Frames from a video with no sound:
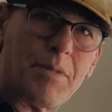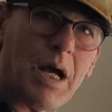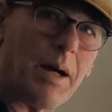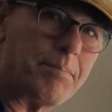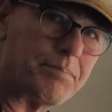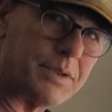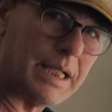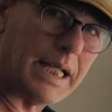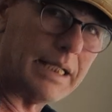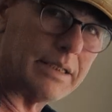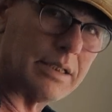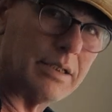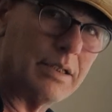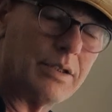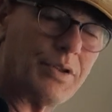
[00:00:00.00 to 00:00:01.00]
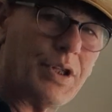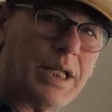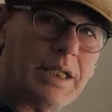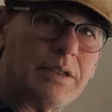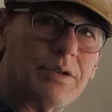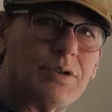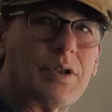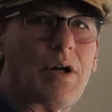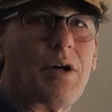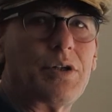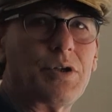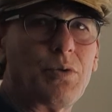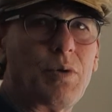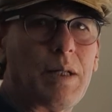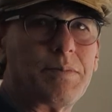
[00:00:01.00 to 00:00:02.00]
update things on
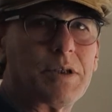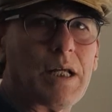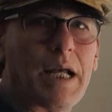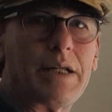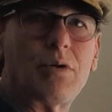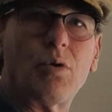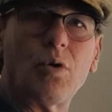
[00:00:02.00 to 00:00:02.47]
your website